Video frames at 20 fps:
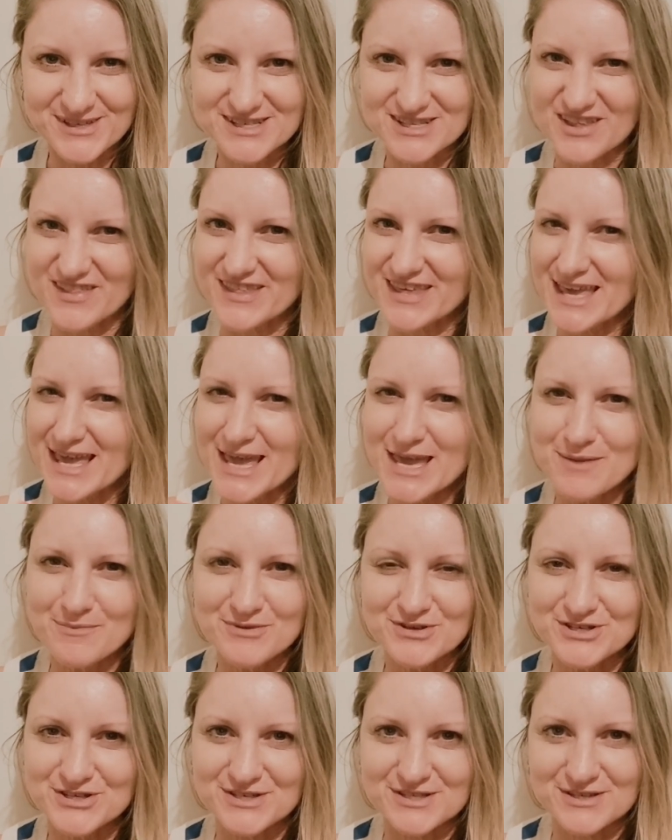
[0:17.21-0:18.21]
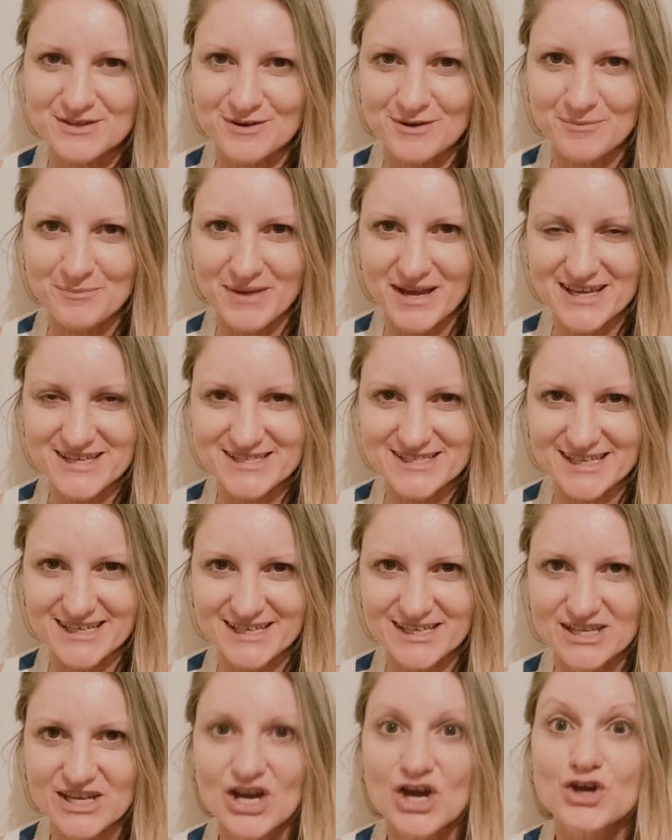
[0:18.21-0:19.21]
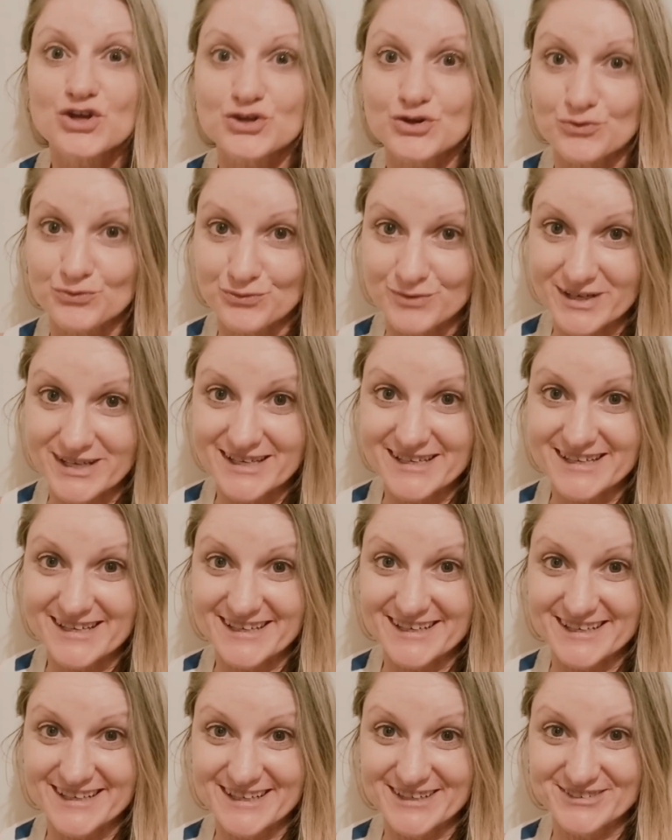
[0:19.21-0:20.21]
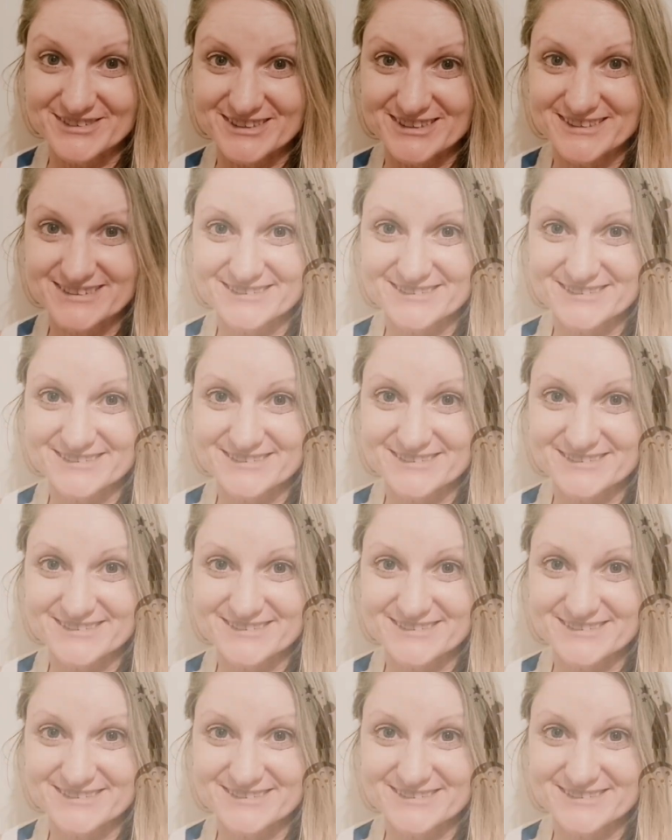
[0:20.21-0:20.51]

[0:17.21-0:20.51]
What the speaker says: so the images are amazing. You're really gonna love it.